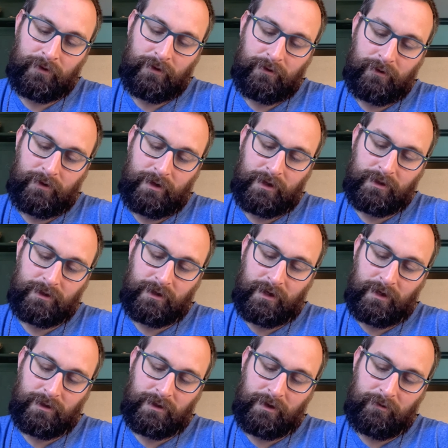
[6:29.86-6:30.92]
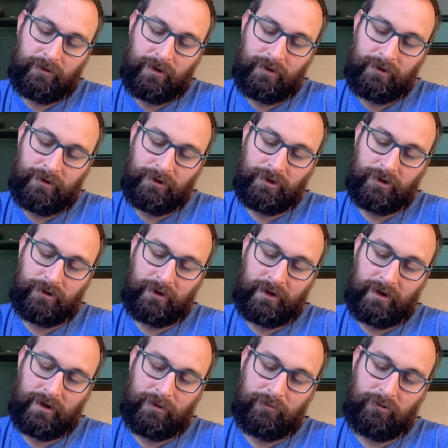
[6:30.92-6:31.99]
The next day, as they were on their journey
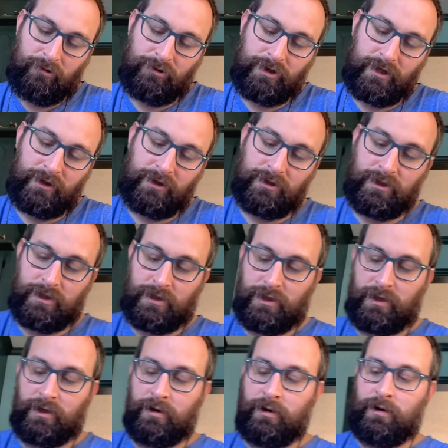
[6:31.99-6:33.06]
and approaching the city,